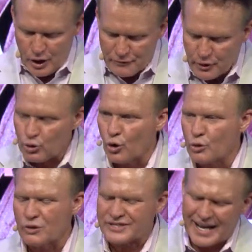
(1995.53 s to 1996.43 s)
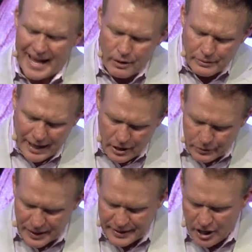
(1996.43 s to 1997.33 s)
of the Lord. Well, Scott, I
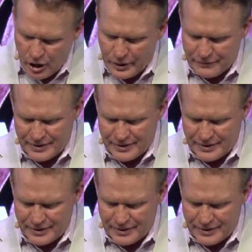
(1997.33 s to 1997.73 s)
don't really know